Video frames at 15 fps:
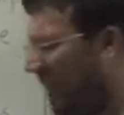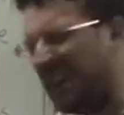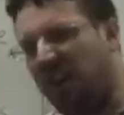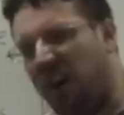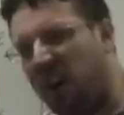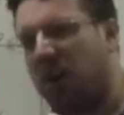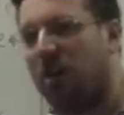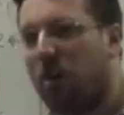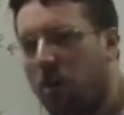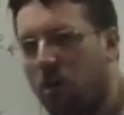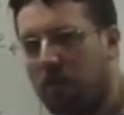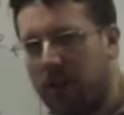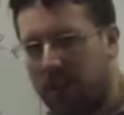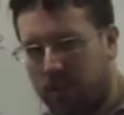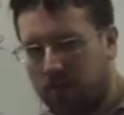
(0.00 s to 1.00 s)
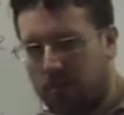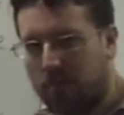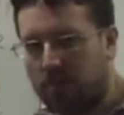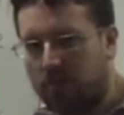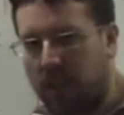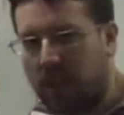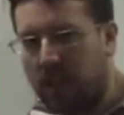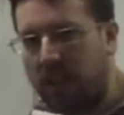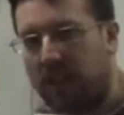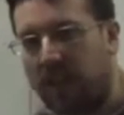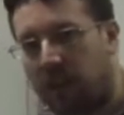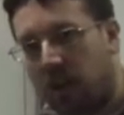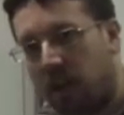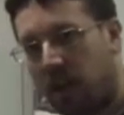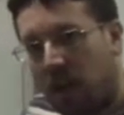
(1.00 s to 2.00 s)
and I/O management.
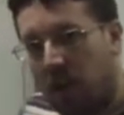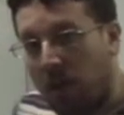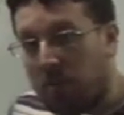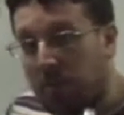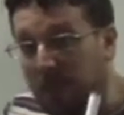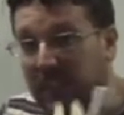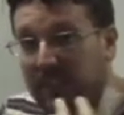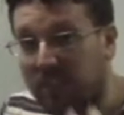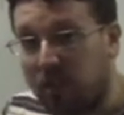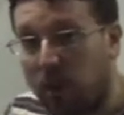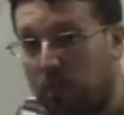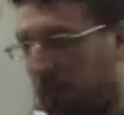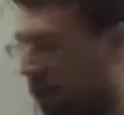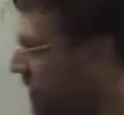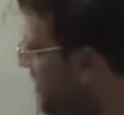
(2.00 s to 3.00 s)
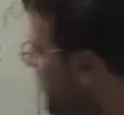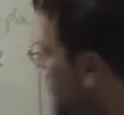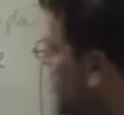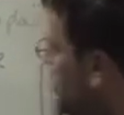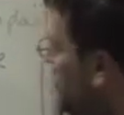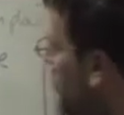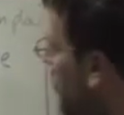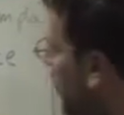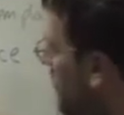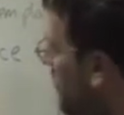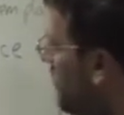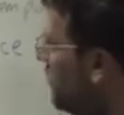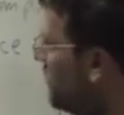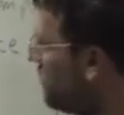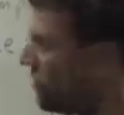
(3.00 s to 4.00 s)
Now, basic operating systems
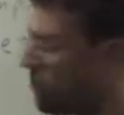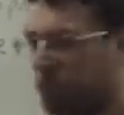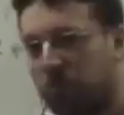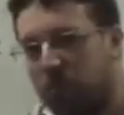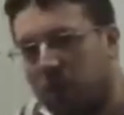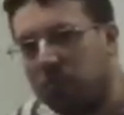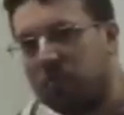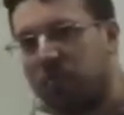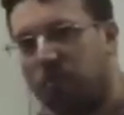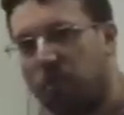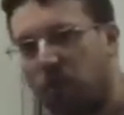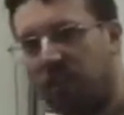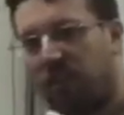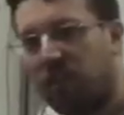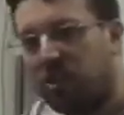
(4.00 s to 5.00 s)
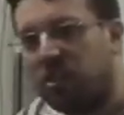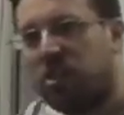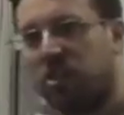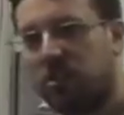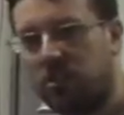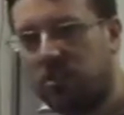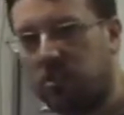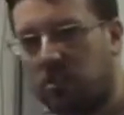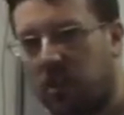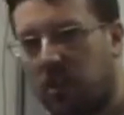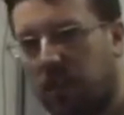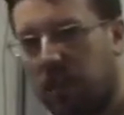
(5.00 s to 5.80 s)
probably would just do those four functions.